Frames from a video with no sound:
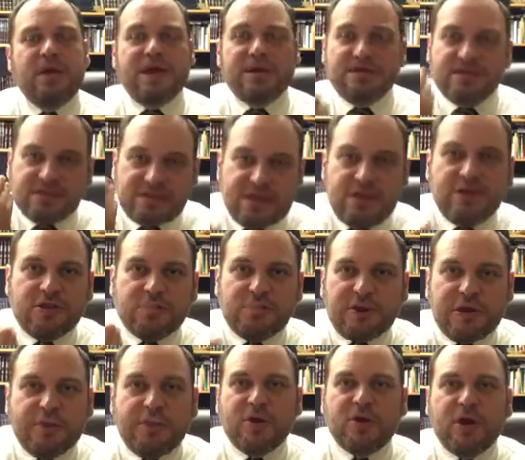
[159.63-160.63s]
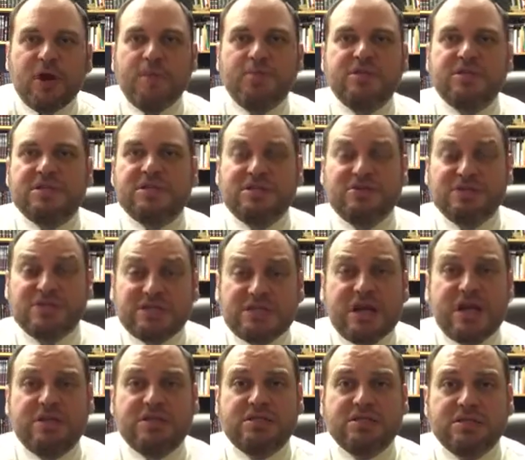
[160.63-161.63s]
And indeed, the people come to their
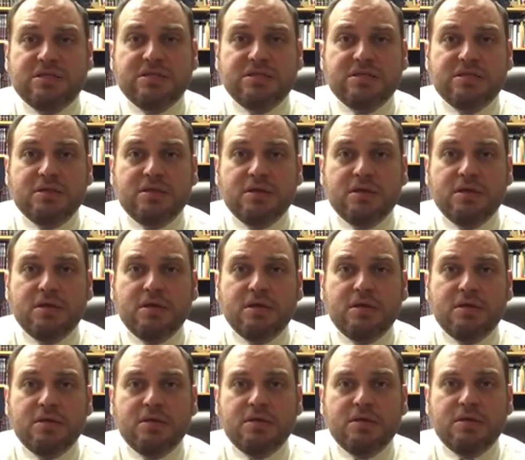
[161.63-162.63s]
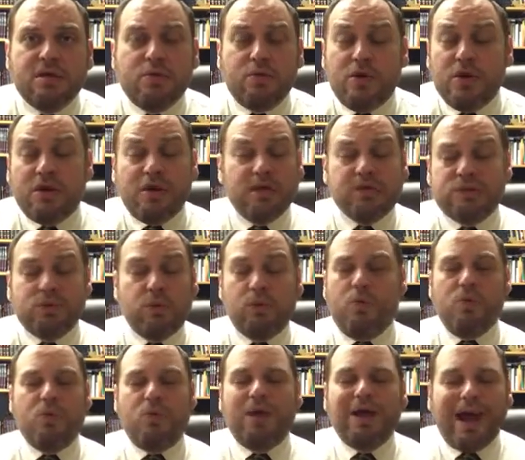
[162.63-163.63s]
senses. They realize,
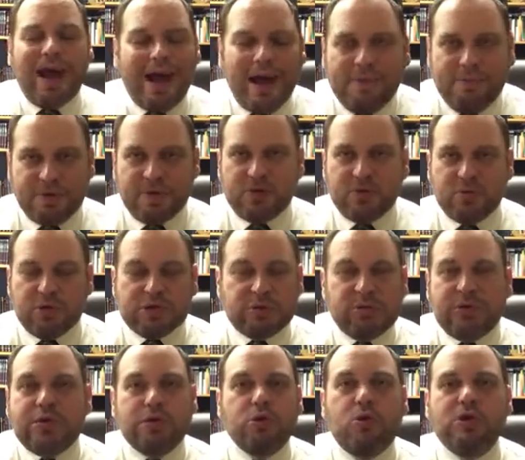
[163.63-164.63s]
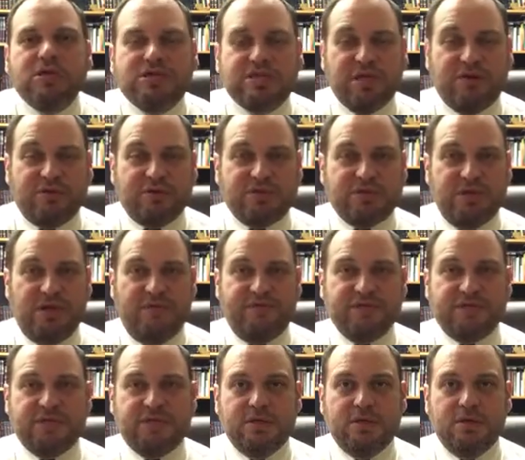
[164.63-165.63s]
what happened to us? We lost
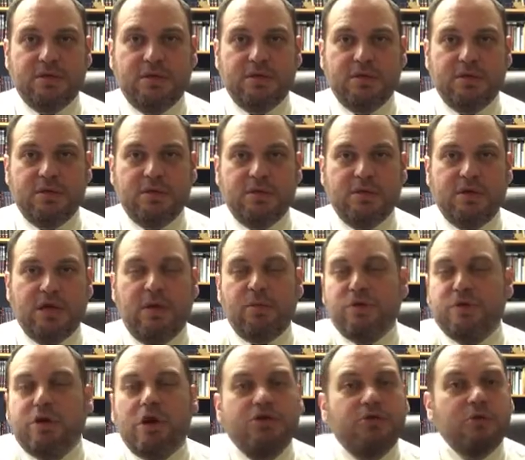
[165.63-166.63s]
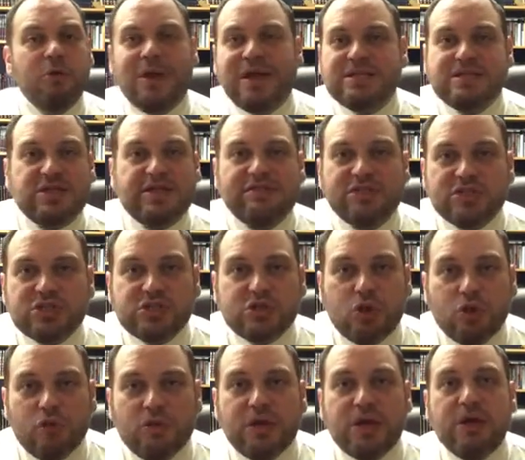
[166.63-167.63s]
ourselves. And we know the rest of the
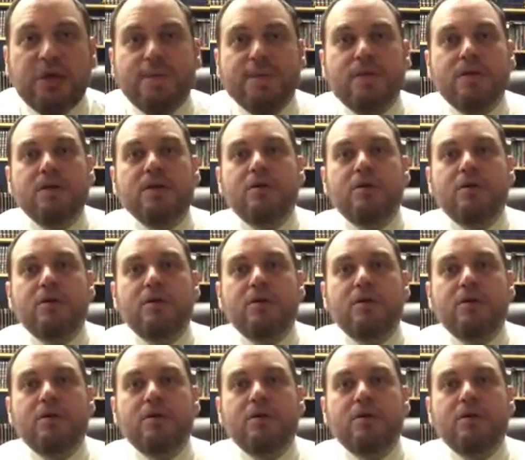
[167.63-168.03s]
story.